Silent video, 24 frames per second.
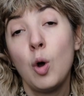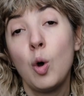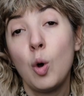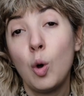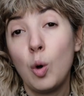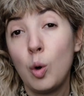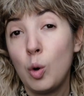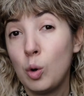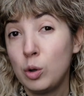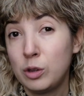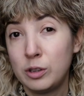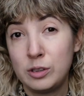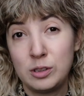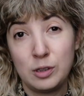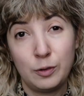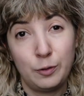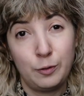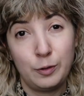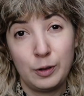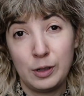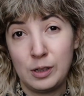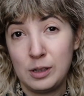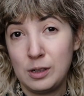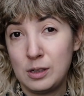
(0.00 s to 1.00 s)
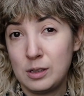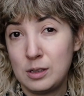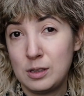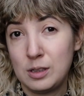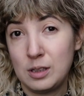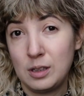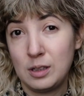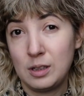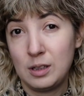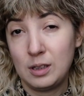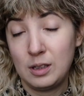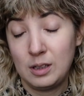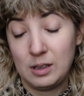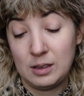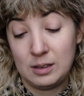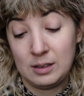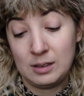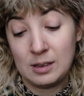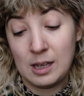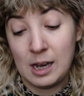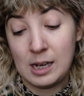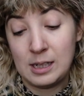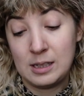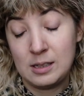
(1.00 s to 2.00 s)
all the different
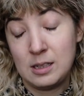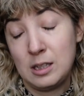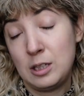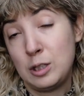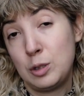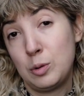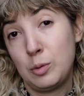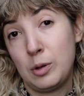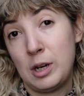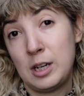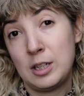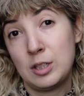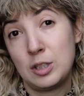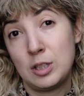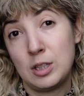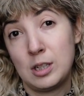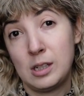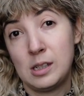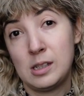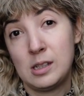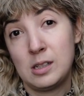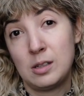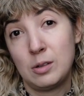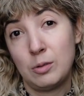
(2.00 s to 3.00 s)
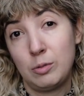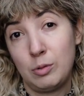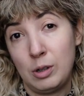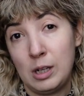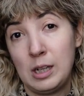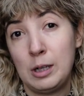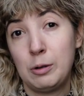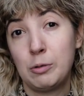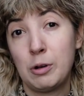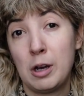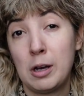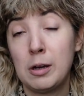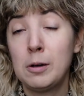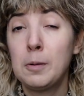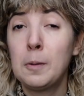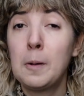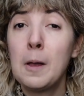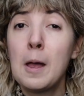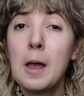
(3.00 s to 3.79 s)
light situations really well.